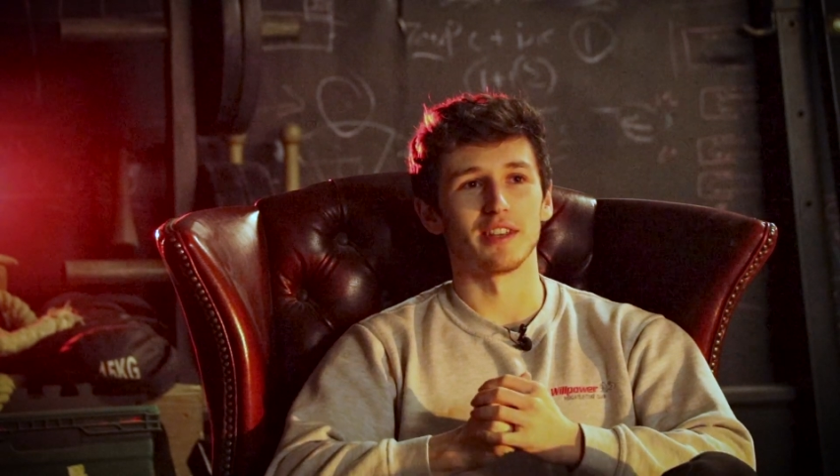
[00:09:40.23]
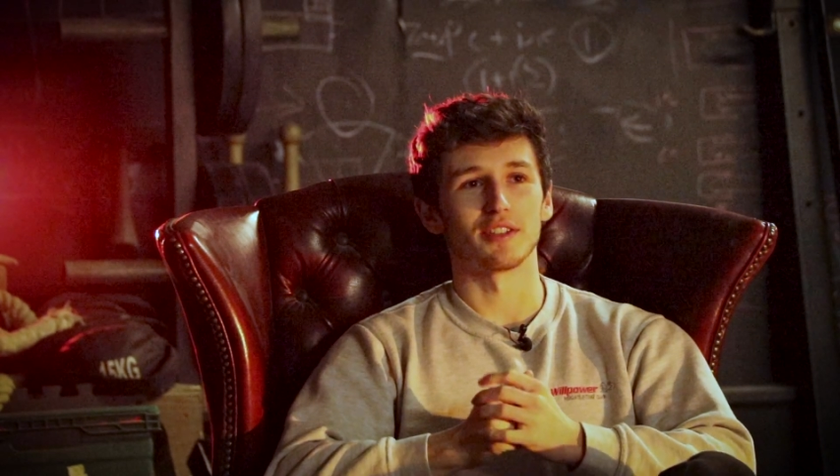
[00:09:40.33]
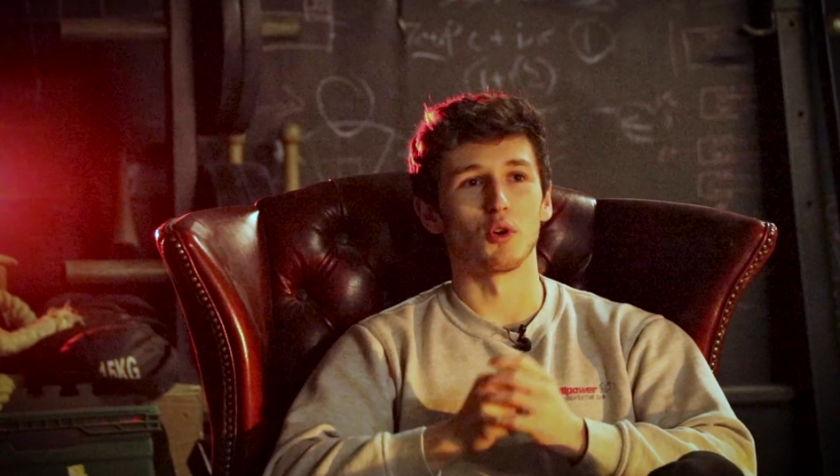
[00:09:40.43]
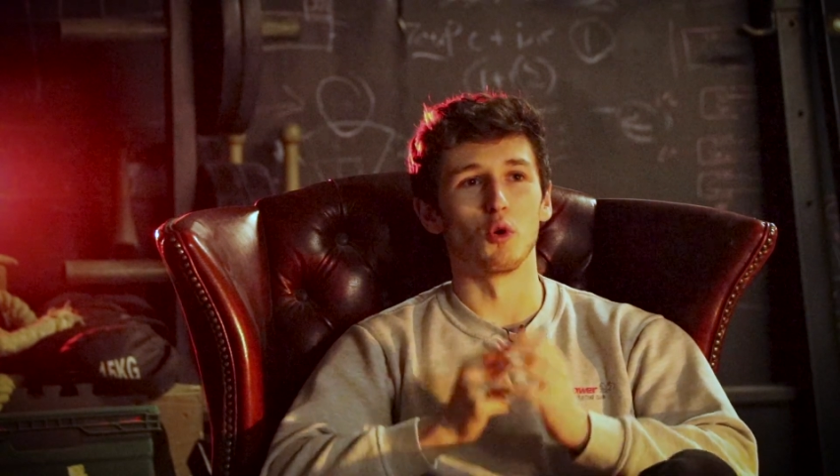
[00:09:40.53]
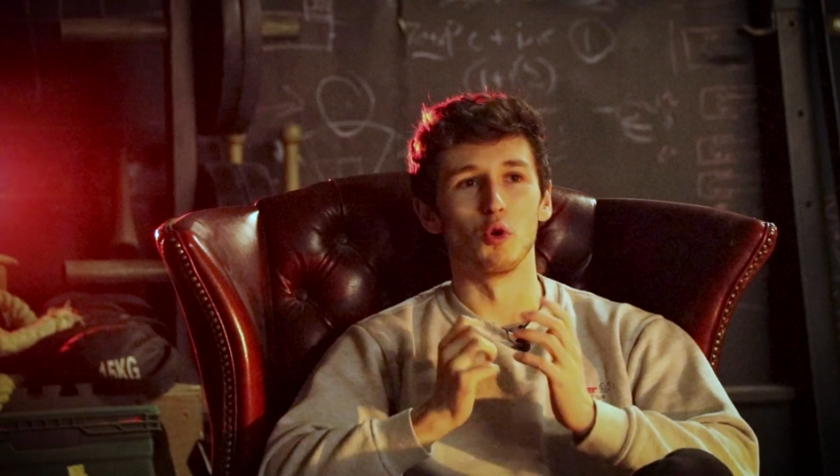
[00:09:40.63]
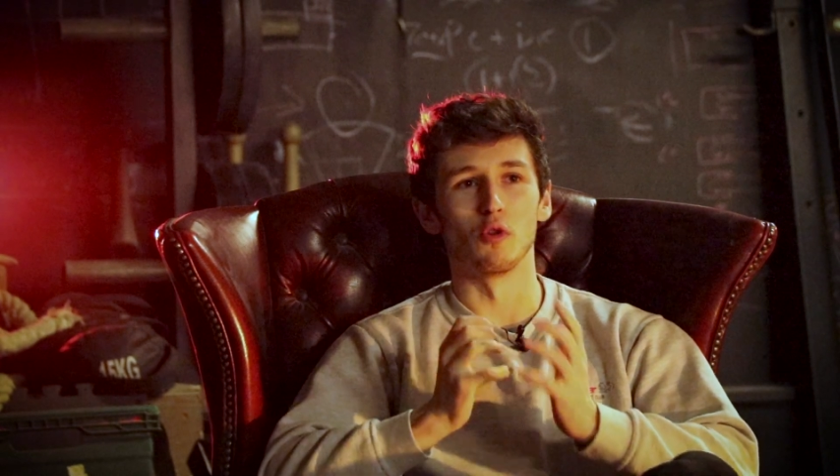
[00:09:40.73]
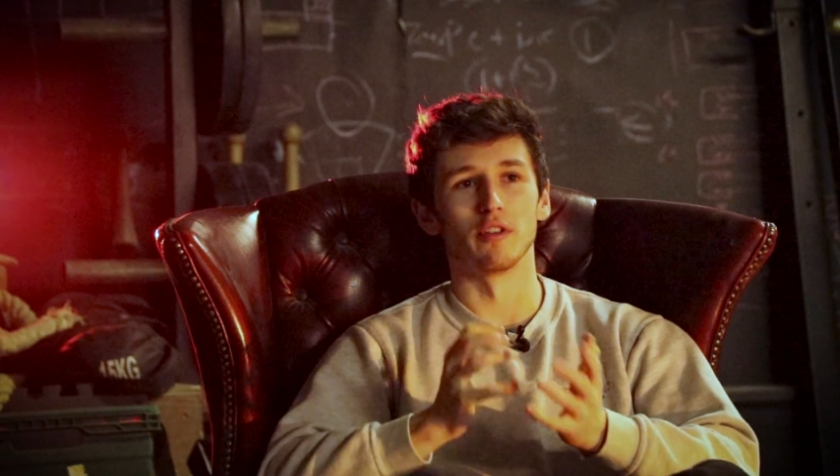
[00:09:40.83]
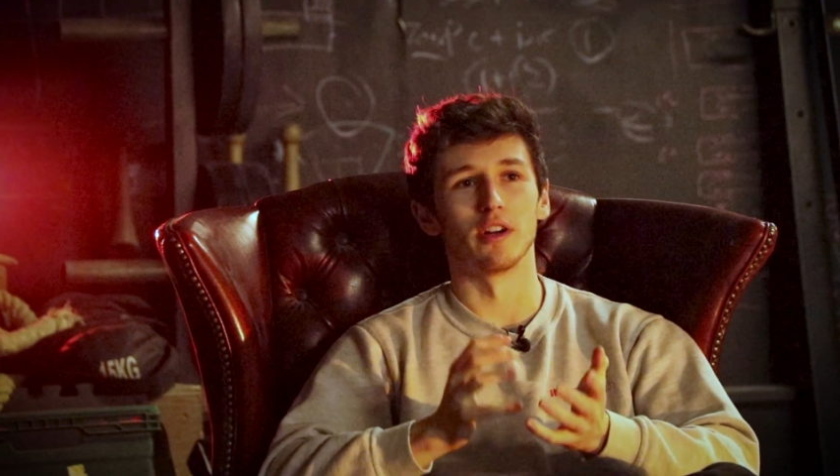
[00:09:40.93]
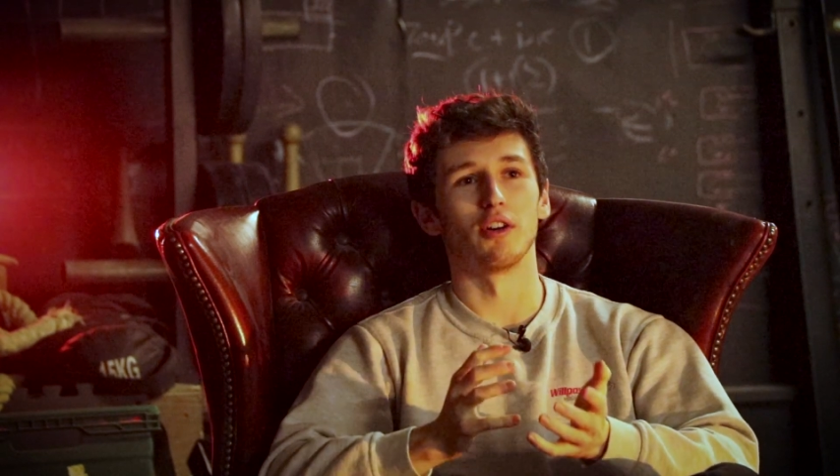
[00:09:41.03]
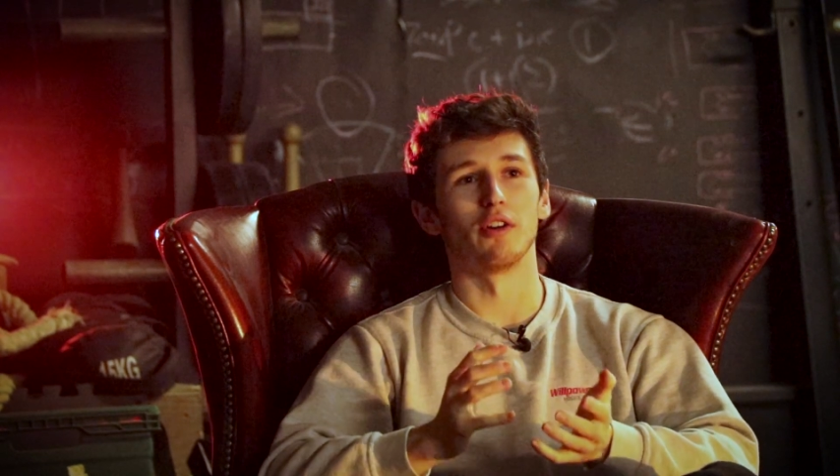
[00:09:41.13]
this
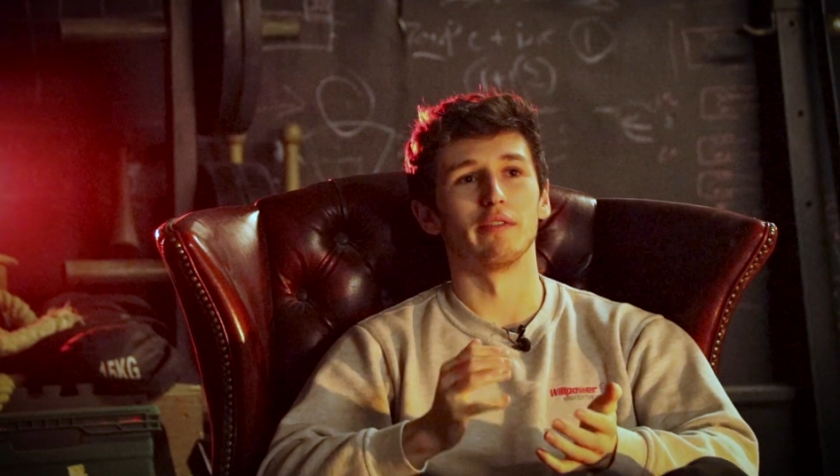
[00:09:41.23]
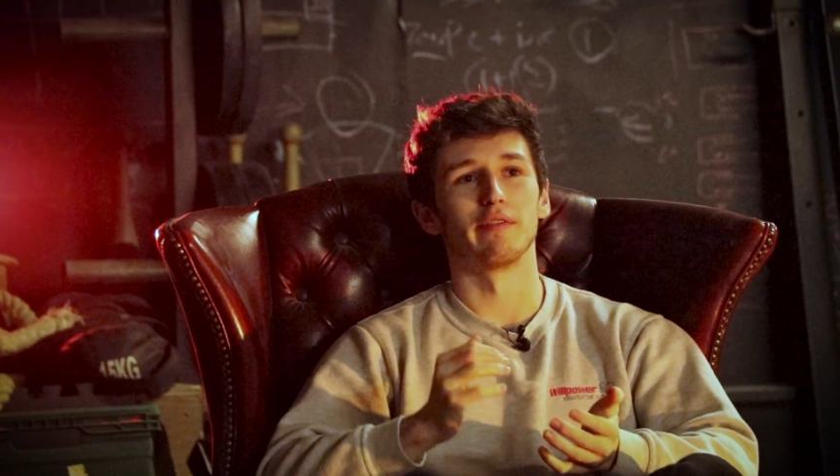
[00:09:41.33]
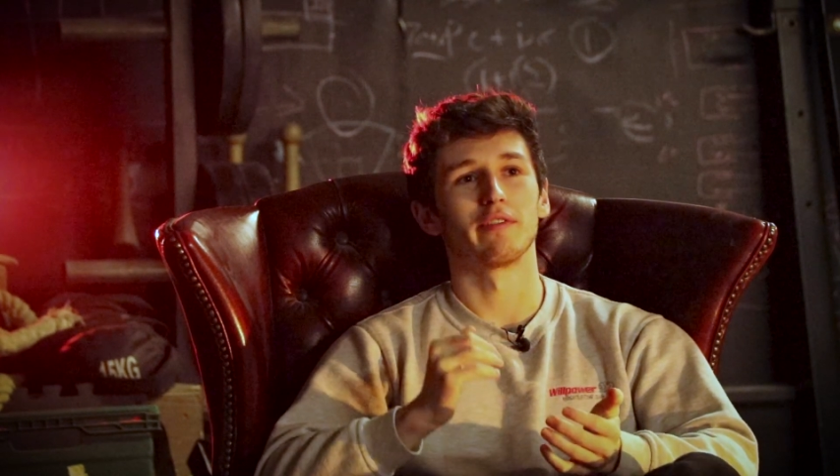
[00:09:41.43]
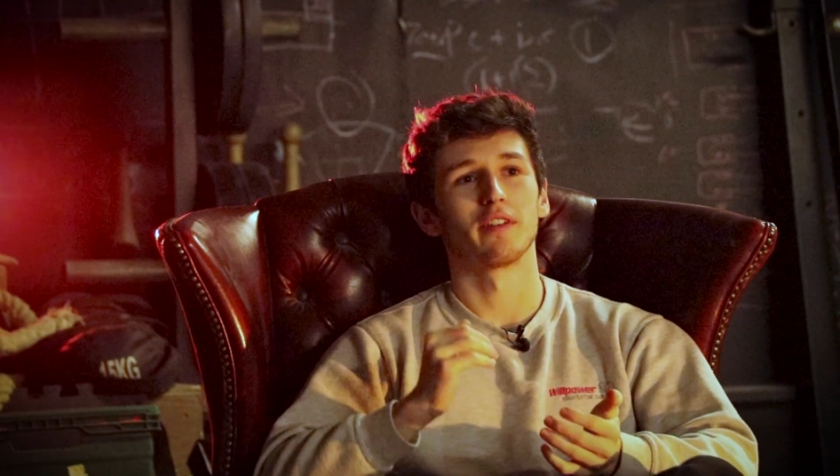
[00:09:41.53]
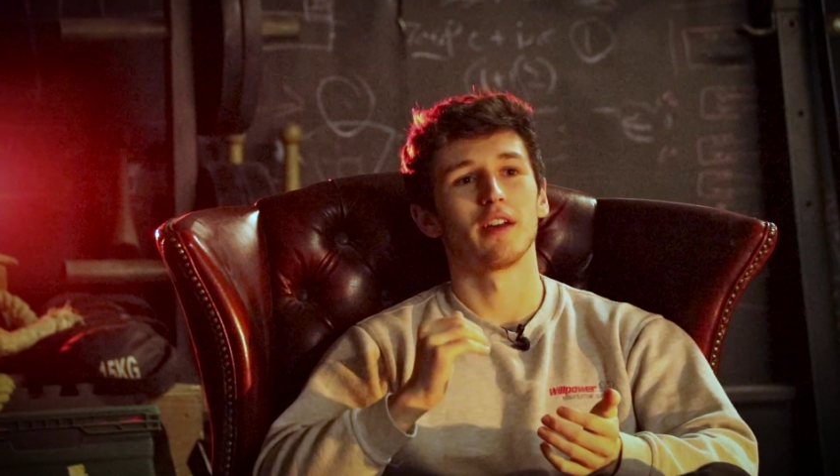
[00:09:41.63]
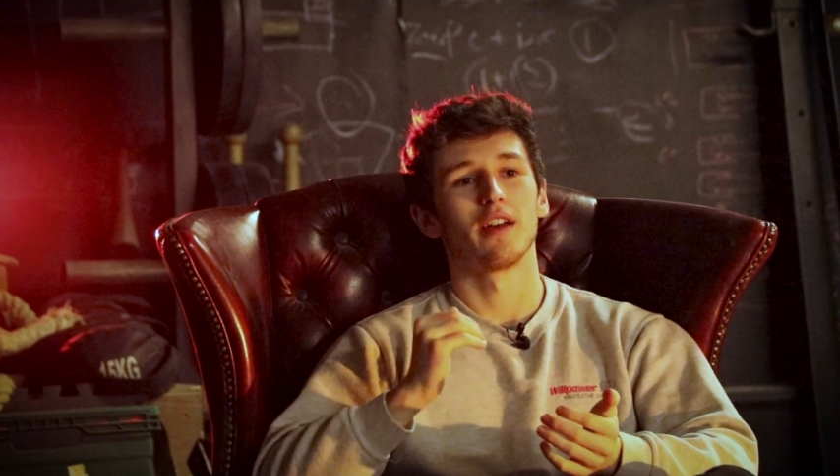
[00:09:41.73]
aura of,